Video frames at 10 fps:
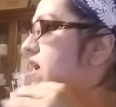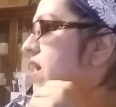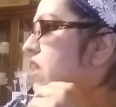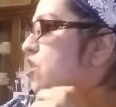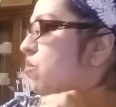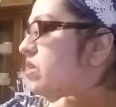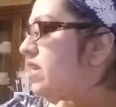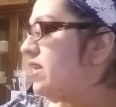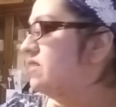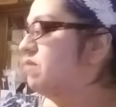and you will
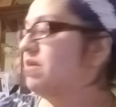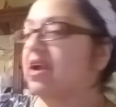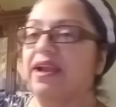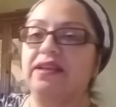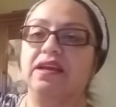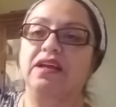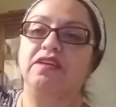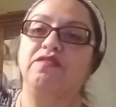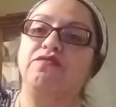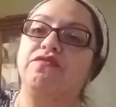need some kind
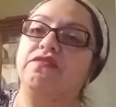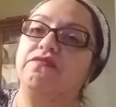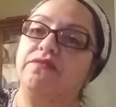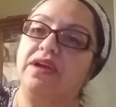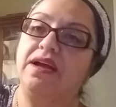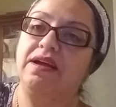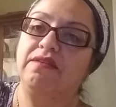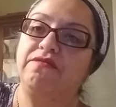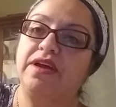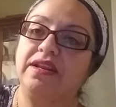of
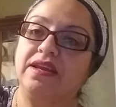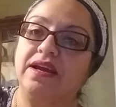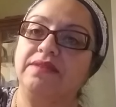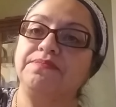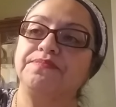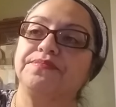vodka.